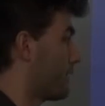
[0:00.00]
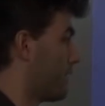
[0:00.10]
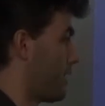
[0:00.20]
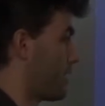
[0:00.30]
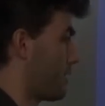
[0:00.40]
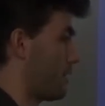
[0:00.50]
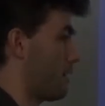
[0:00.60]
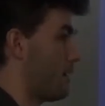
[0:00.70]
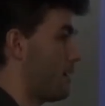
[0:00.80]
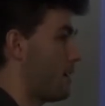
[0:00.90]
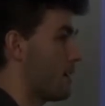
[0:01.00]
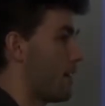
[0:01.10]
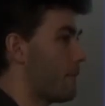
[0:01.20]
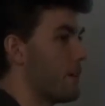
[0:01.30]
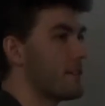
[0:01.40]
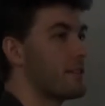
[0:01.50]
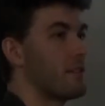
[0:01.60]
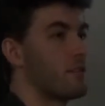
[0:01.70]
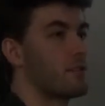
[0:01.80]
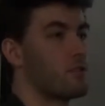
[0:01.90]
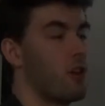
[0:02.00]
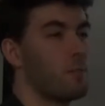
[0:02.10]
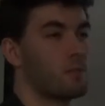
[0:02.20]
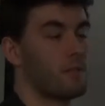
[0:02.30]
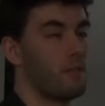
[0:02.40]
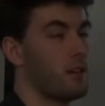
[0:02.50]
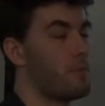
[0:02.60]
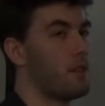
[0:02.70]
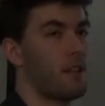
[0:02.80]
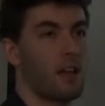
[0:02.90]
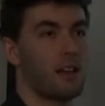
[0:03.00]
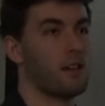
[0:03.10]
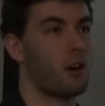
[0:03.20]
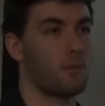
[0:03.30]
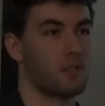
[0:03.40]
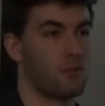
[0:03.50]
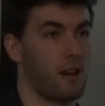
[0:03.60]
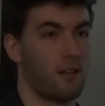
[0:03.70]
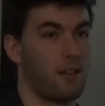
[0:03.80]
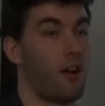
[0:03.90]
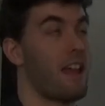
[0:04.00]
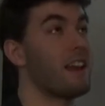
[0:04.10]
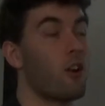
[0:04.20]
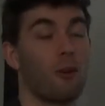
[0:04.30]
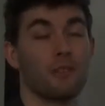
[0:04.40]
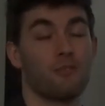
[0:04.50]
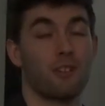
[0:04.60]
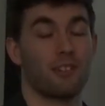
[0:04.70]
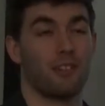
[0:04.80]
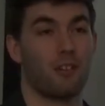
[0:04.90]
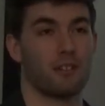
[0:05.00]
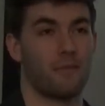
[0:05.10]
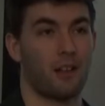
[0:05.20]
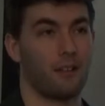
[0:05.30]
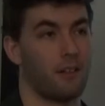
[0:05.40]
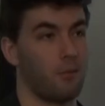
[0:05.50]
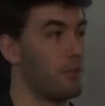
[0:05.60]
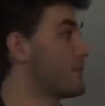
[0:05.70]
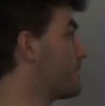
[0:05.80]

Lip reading: the kick. That means that the slope is free to be any arbitrarily large value that it wants